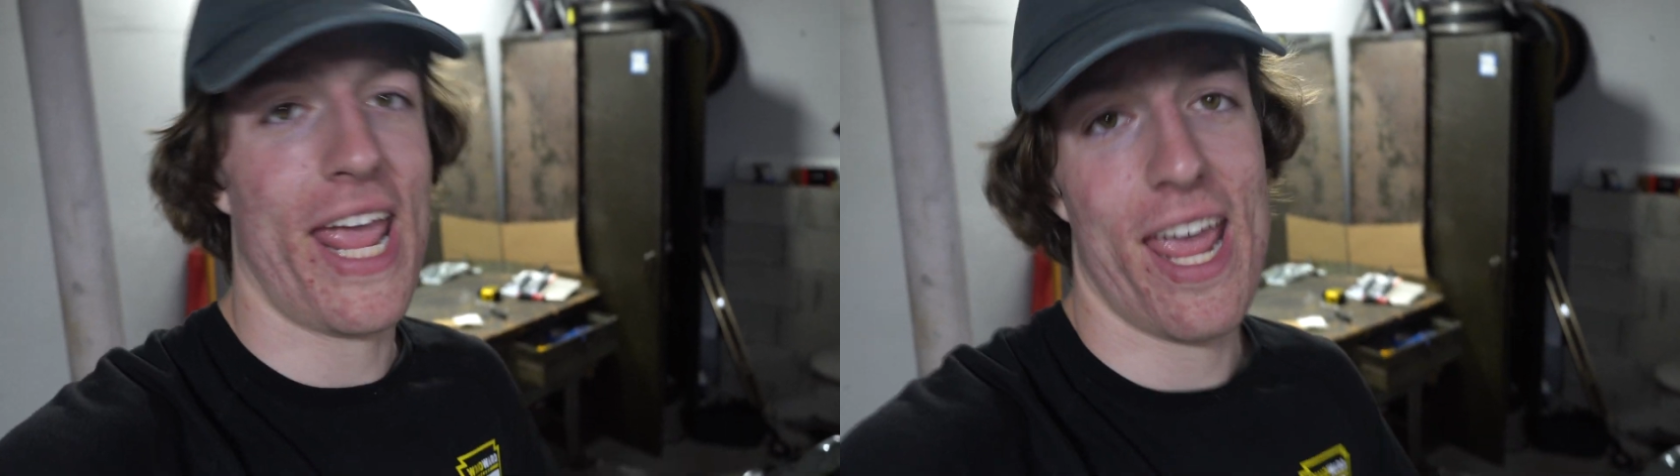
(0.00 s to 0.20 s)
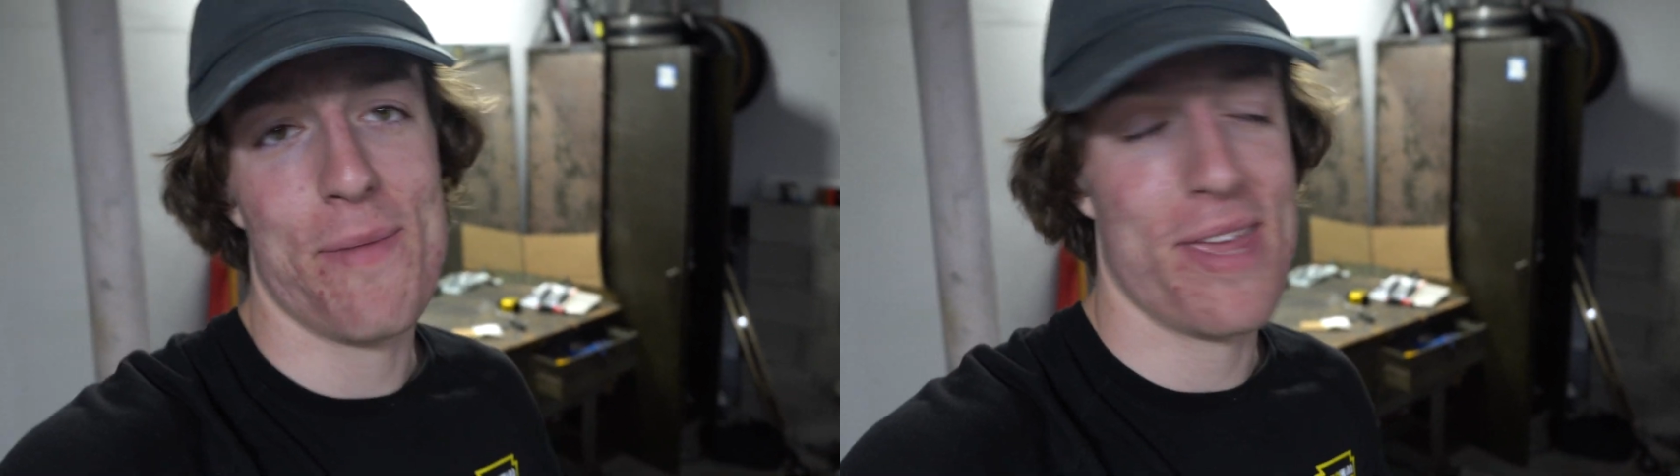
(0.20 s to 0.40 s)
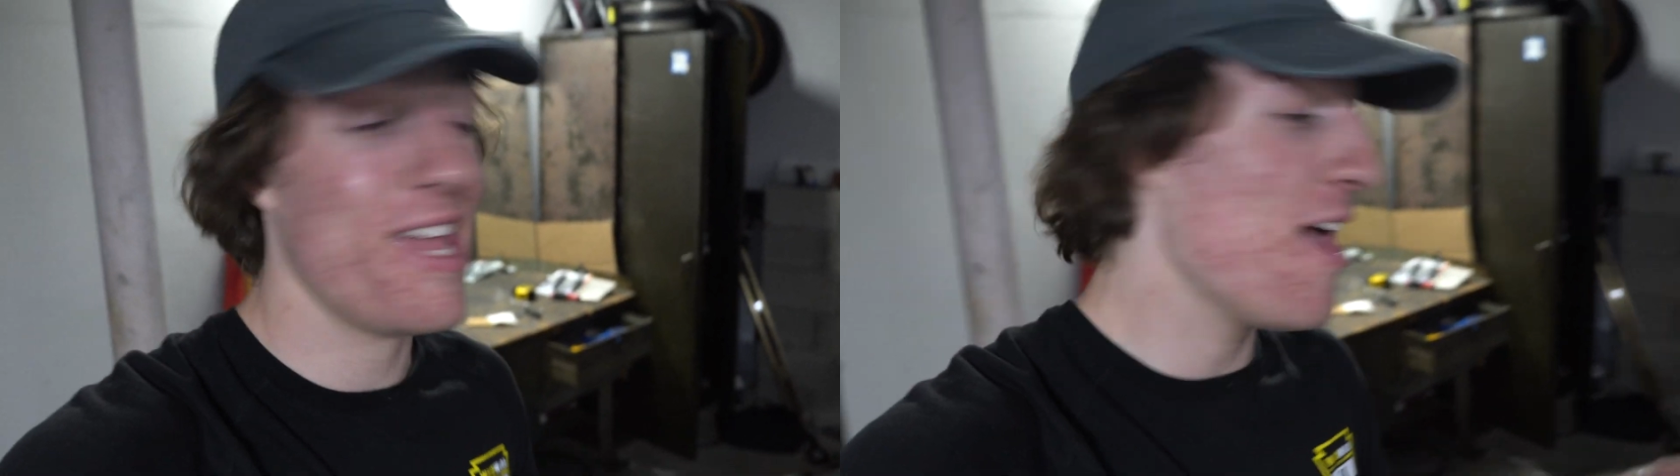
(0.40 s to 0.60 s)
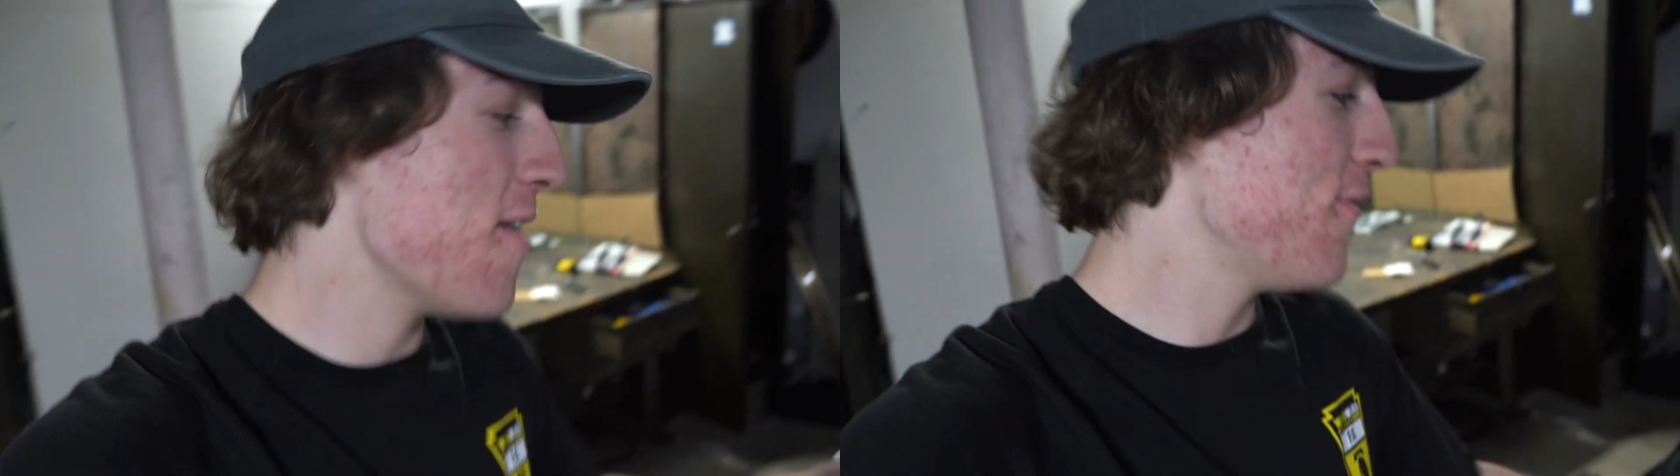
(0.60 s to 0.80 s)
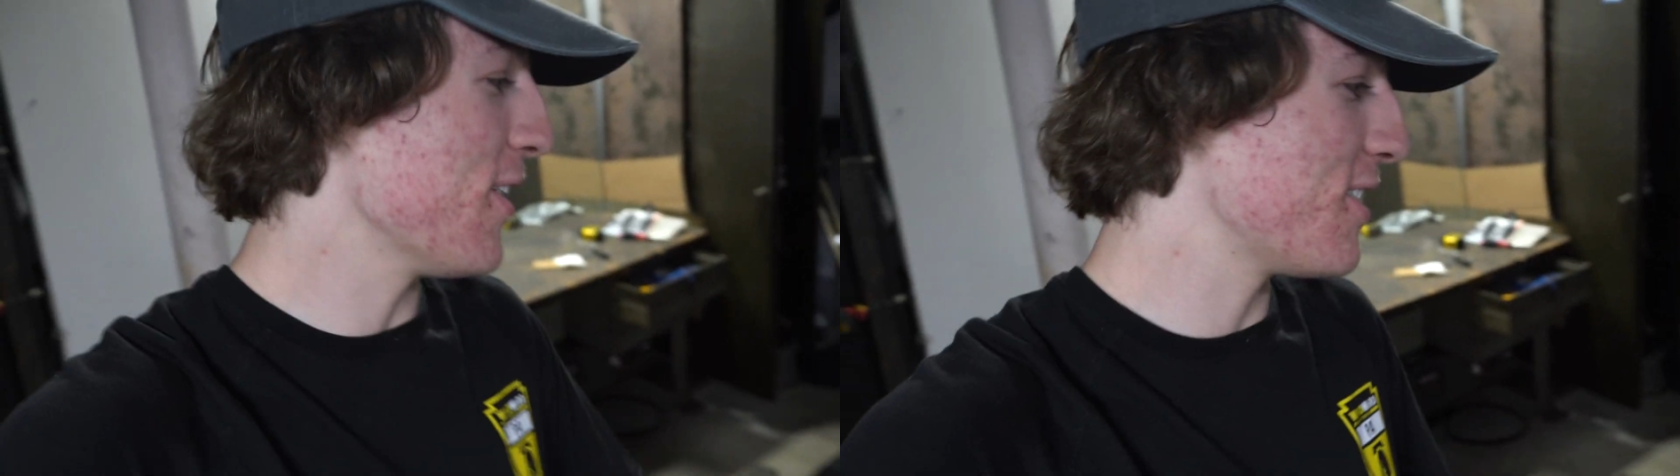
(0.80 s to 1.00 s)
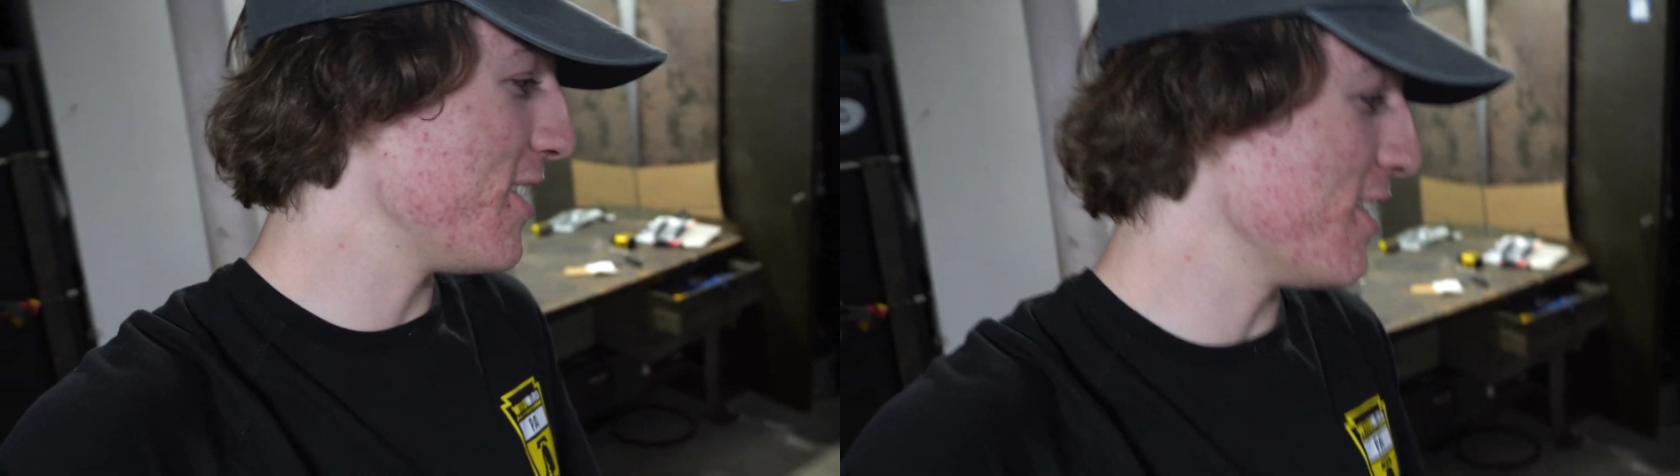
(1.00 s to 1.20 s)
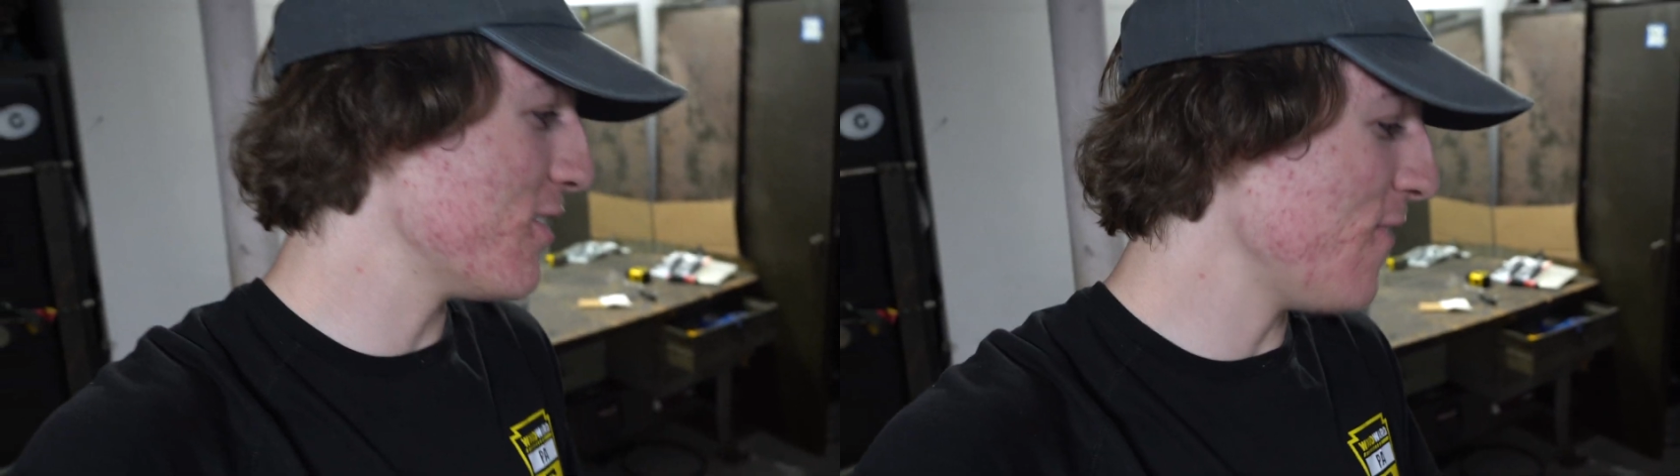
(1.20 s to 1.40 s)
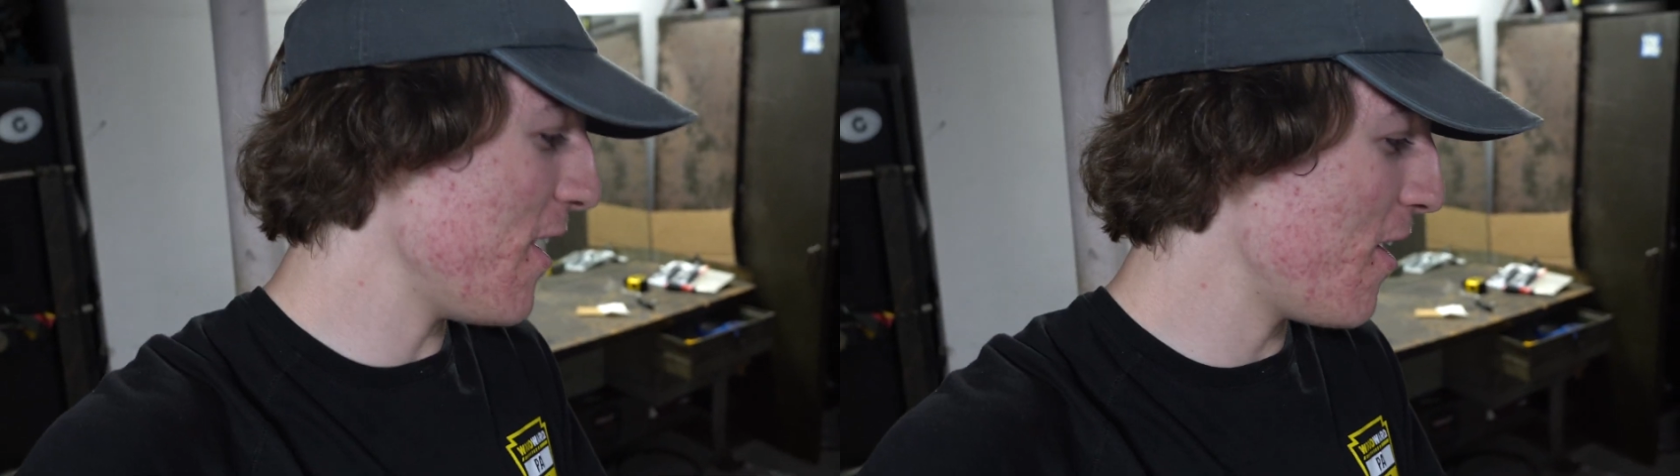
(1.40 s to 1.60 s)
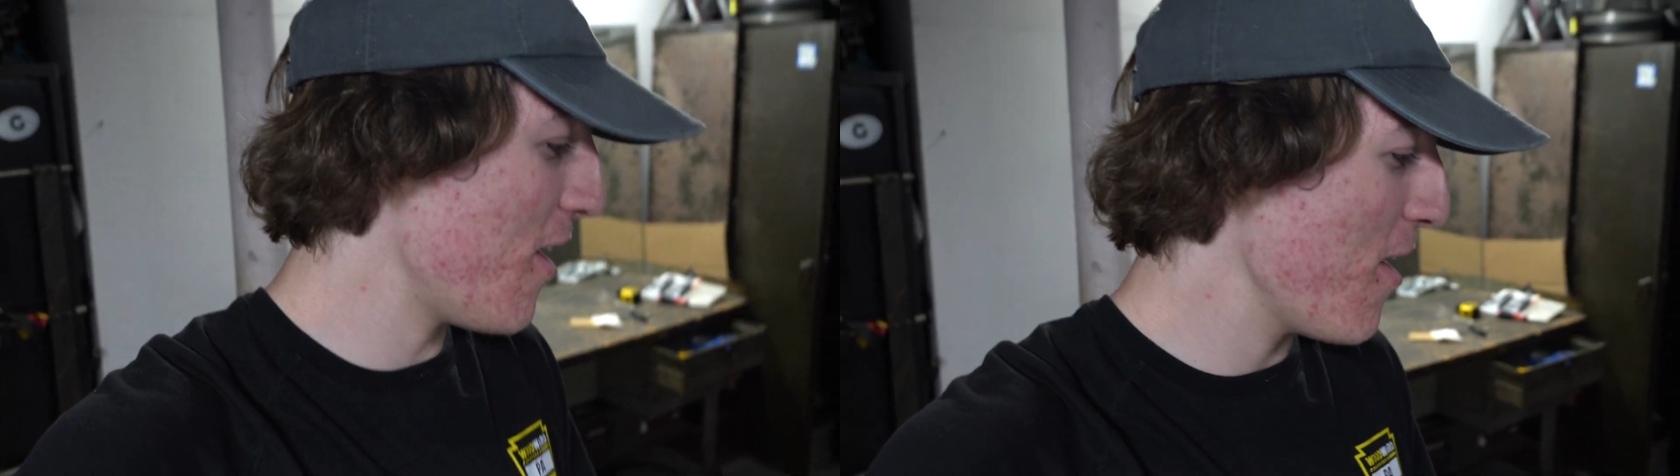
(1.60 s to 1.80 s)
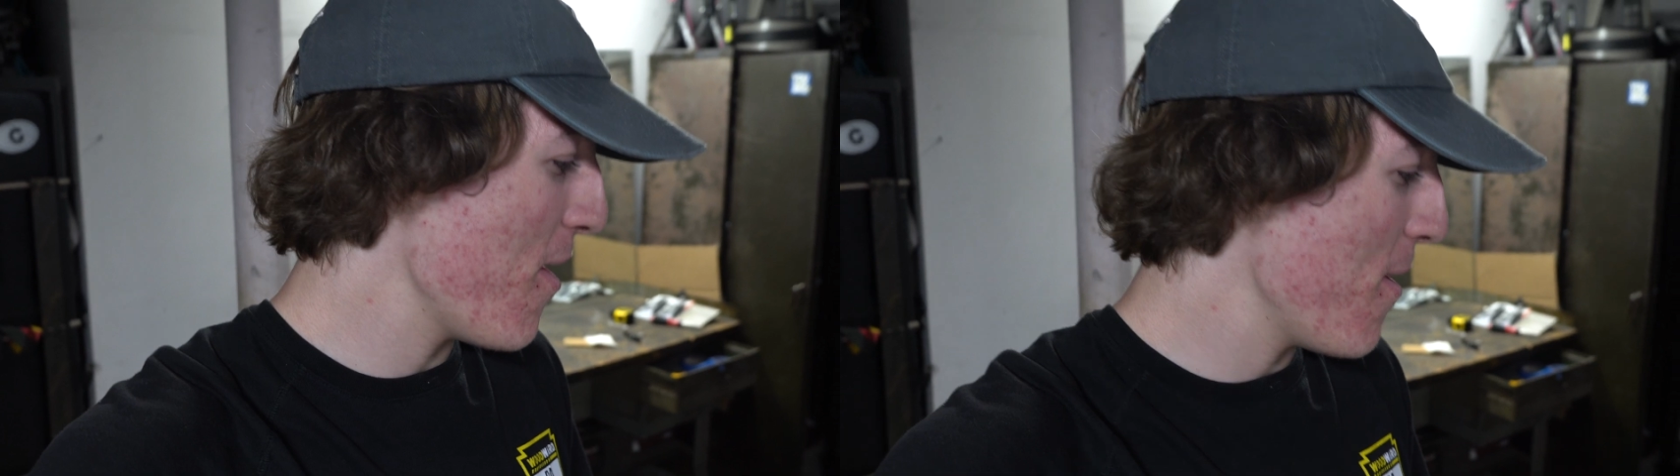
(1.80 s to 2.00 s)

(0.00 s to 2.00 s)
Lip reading: and me fixing this Fender.